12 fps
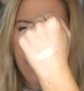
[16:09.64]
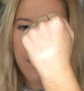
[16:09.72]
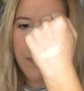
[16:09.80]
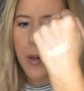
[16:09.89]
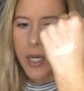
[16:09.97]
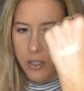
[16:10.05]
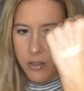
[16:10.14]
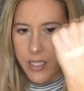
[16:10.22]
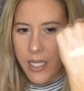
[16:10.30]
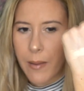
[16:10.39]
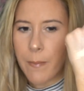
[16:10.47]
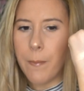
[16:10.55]

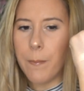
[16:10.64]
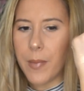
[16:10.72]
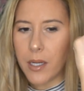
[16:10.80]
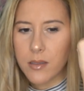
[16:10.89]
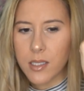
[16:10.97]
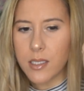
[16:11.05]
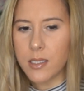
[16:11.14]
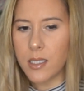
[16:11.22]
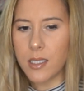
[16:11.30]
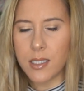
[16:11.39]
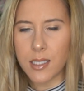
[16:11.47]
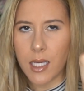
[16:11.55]
buttery. It melts into
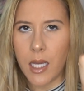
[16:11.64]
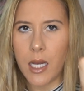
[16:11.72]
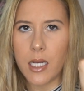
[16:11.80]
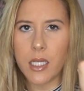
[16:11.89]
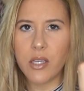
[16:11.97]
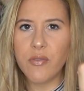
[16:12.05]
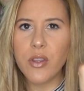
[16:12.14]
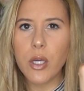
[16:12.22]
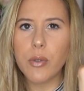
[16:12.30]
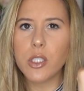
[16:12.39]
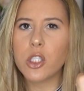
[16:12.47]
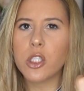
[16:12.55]
the skin. And even
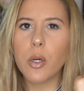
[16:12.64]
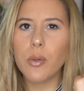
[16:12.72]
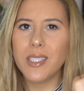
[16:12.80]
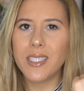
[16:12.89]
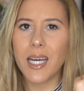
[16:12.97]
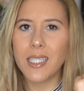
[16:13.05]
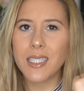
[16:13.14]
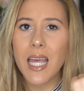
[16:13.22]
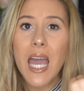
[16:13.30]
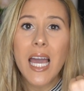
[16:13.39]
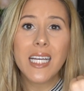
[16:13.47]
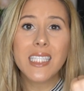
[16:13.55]
though it's so intense,
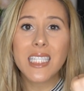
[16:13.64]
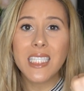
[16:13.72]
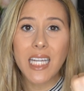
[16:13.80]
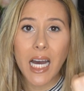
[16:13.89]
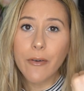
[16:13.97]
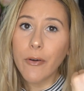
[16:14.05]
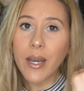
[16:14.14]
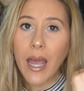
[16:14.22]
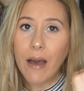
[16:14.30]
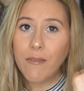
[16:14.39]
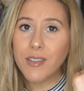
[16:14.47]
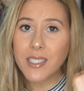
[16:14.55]
it's not going to
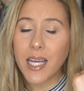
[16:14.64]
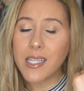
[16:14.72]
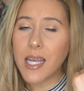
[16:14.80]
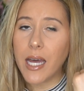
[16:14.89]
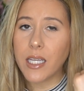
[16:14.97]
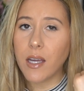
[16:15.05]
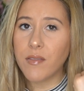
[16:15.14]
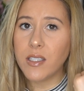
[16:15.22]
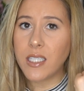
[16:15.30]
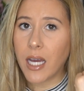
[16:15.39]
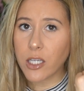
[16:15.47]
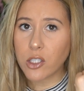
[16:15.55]
emphasize any of the
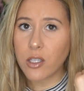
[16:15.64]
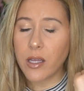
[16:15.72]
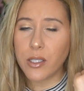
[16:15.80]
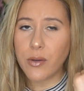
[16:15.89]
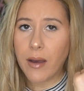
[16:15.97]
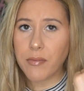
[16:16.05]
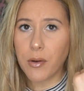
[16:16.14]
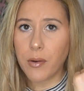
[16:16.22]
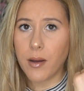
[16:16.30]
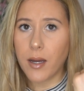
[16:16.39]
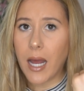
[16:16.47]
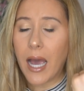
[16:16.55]
texture that you have going
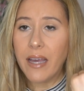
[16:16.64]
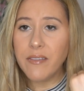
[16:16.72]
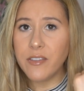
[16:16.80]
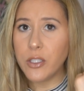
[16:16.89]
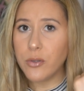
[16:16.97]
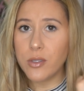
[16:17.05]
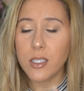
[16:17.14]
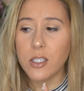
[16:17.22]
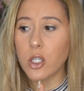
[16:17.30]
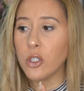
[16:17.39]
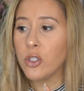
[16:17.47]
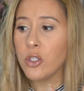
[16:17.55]
on. I've used
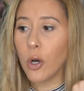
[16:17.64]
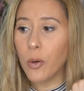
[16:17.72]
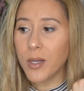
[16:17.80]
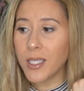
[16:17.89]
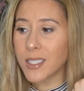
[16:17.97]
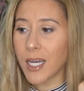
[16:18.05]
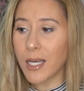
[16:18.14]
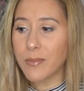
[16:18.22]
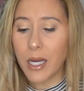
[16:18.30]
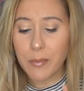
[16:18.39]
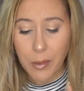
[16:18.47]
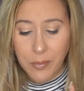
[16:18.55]
this so many times.
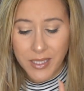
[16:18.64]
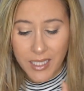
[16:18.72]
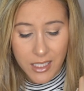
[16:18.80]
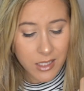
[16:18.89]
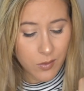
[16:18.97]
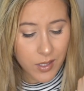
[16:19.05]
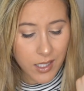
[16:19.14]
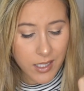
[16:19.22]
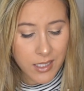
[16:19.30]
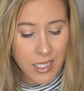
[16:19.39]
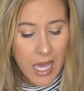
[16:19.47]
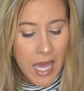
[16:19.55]
I'm obsessed with
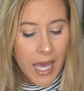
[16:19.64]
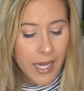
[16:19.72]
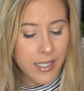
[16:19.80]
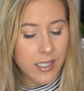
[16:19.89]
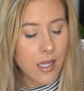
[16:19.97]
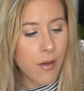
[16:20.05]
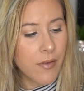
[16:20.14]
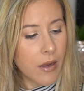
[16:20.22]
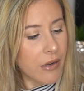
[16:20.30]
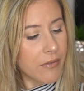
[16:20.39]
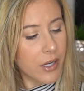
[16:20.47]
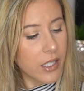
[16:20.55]
this. It is a
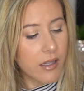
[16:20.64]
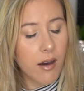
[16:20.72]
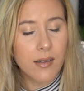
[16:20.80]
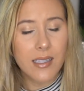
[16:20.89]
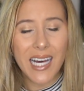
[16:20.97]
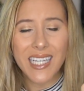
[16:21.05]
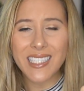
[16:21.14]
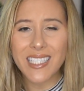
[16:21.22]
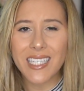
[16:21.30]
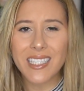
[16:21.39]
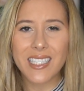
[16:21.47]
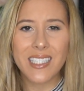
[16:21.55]
very, very long
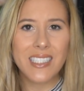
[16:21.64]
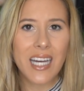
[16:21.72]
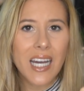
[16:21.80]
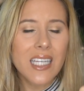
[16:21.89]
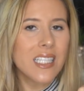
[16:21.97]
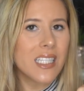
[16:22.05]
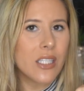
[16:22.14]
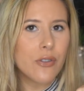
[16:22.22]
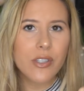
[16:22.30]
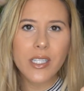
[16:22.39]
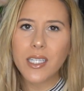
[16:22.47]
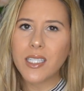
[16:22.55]
lasting. It's not
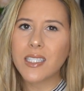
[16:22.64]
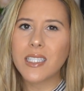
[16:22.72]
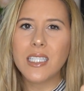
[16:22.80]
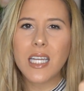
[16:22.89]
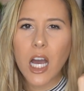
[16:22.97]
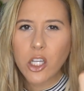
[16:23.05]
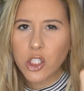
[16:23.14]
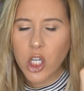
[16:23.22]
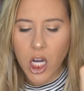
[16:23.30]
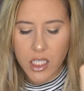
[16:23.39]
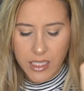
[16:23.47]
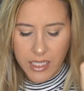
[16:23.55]
glittery. It is not
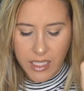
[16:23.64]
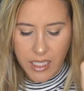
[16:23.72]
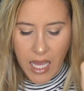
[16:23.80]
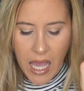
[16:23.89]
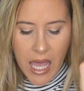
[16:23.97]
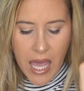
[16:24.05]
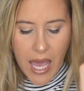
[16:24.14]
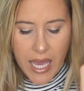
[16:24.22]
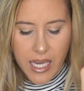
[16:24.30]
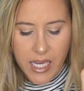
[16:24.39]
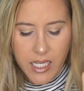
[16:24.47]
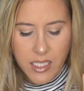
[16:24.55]
chunky.
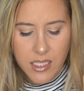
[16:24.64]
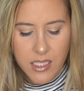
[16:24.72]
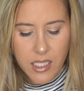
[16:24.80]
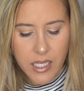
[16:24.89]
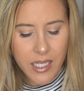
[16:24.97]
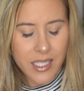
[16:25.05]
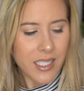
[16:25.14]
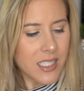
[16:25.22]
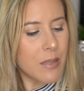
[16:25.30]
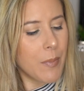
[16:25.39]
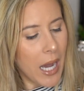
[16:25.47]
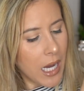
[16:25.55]
And it
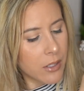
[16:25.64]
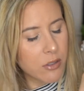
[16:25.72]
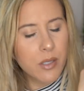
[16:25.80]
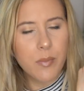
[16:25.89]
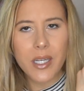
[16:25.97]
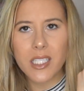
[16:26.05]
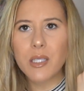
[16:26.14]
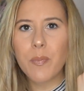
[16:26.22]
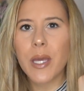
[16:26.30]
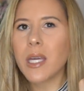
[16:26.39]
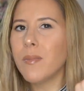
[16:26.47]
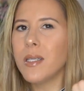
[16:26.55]
is powdery, but it's
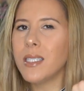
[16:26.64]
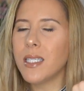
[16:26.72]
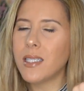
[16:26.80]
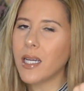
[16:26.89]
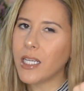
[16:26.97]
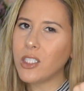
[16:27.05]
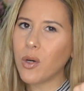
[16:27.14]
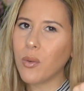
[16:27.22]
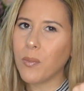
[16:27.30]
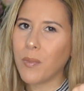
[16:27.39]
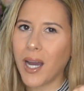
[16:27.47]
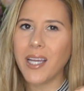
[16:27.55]
pigmented that I
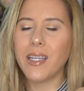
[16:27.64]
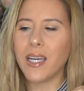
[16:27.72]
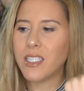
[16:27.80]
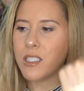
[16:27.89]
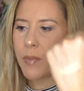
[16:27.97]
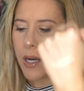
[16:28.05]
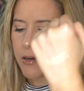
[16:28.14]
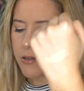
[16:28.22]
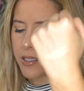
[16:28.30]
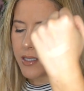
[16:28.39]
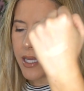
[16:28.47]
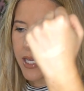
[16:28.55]
don't mind that it's
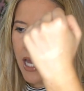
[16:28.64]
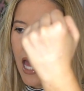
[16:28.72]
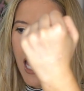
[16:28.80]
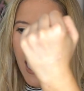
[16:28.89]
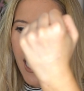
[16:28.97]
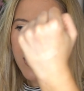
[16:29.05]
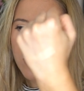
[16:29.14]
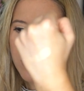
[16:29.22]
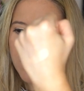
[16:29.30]
powdery. Like I don't